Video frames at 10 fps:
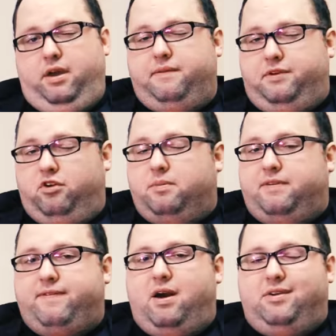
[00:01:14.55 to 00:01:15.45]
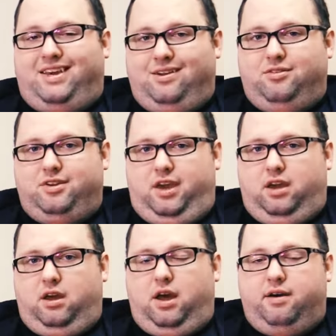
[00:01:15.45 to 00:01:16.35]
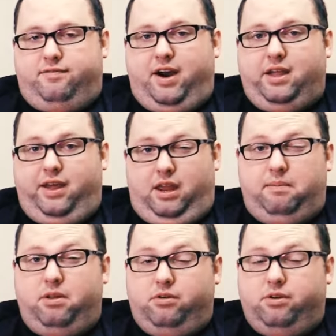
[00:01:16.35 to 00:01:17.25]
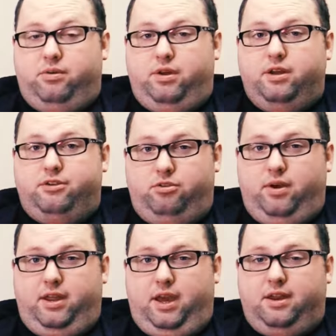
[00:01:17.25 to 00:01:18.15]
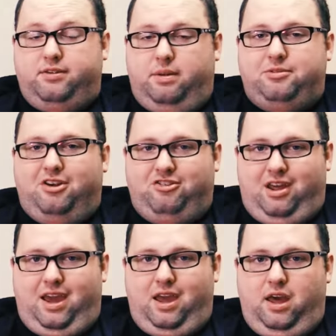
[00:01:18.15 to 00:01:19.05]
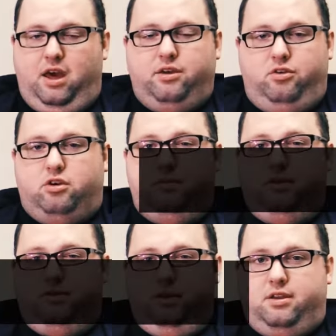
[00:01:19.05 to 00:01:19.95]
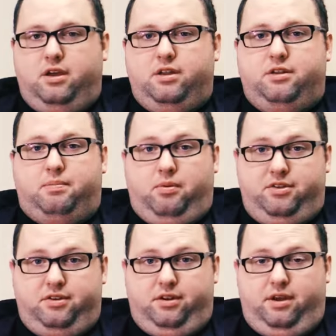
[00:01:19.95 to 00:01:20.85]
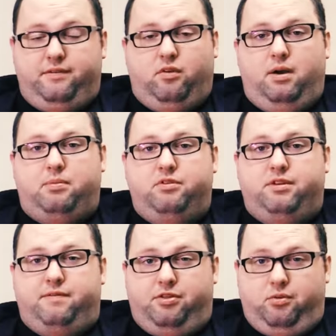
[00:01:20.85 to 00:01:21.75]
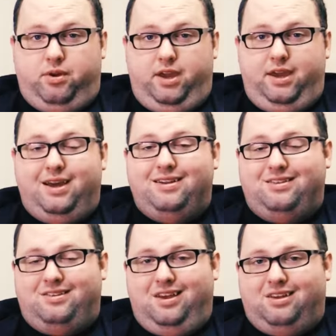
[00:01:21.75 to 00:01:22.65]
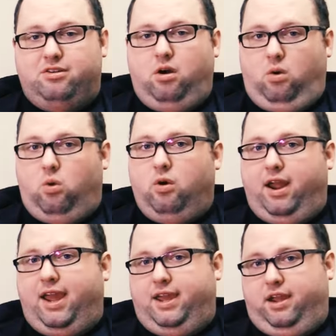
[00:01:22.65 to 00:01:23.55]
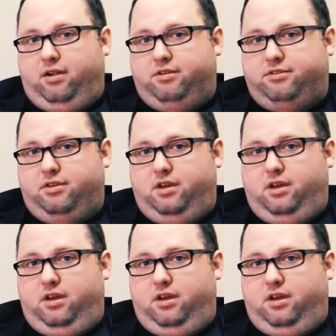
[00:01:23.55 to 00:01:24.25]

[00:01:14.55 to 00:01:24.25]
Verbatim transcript: If you are to be found guilty of violating Penal Code 288 subsection A, you could be sent to prison for upwards of 3, 6, or 8 years.